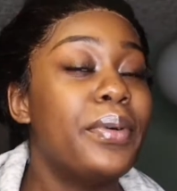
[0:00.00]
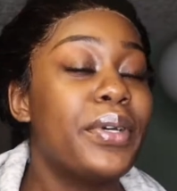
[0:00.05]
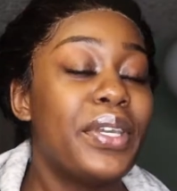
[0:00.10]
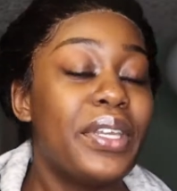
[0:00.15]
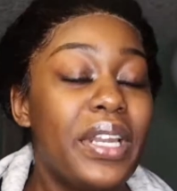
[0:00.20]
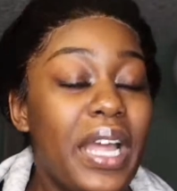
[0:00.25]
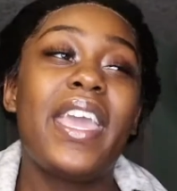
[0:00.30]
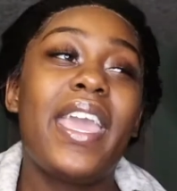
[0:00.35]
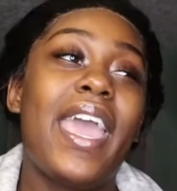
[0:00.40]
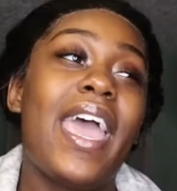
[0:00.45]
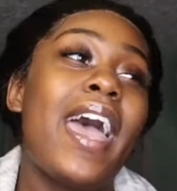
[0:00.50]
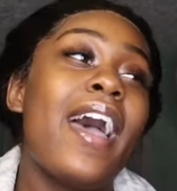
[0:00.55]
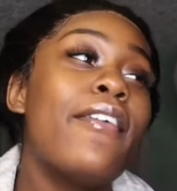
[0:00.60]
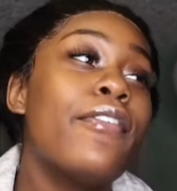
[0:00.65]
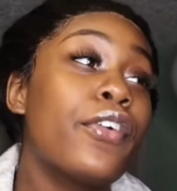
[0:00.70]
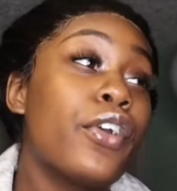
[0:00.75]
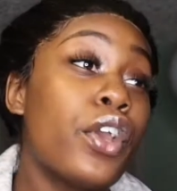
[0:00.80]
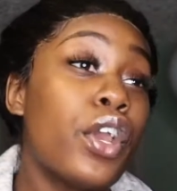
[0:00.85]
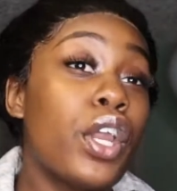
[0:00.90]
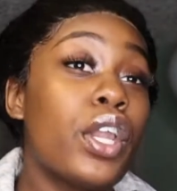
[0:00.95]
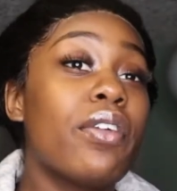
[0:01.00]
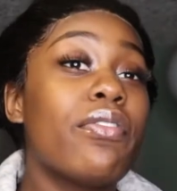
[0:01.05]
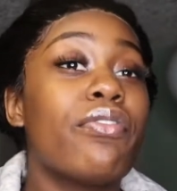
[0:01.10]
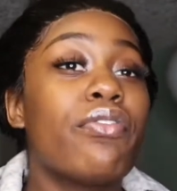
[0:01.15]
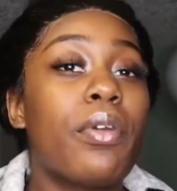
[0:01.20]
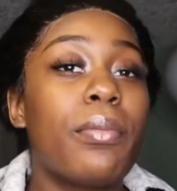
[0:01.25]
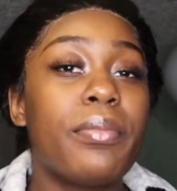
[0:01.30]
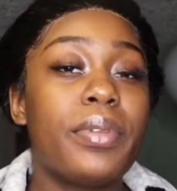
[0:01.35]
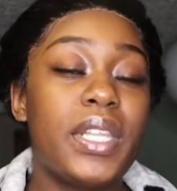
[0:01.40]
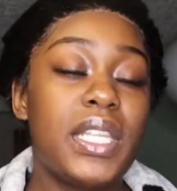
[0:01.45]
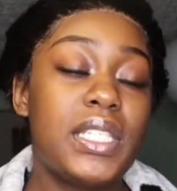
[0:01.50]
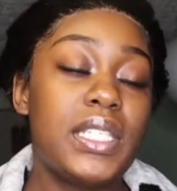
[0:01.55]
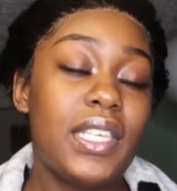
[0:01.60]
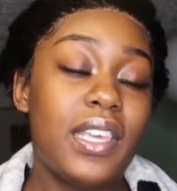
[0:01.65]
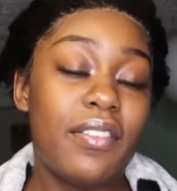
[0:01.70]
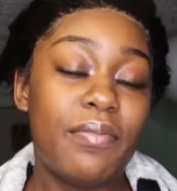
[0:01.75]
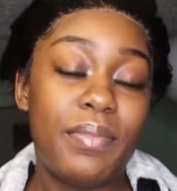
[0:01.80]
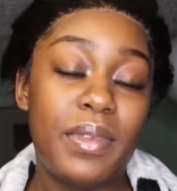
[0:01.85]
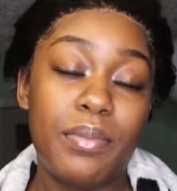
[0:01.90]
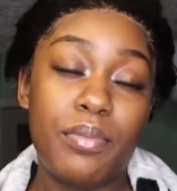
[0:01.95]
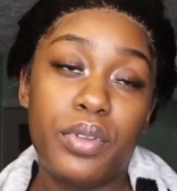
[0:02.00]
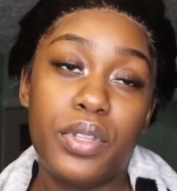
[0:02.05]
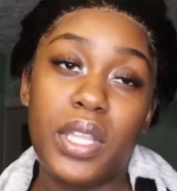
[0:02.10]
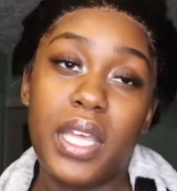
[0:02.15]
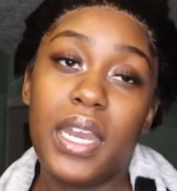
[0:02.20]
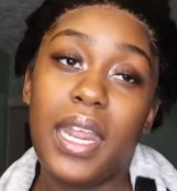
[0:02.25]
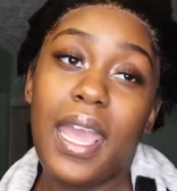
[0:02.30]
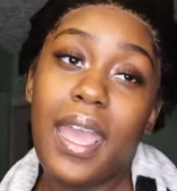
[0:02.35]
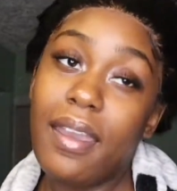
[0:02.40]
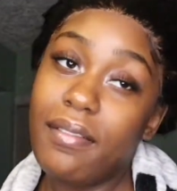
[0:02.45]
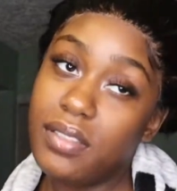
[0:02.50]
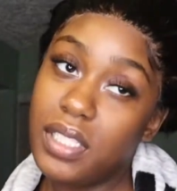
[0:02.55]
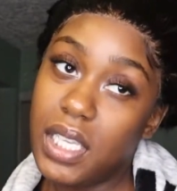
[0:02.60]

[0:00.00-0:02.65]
but I have heard from plenty of people that have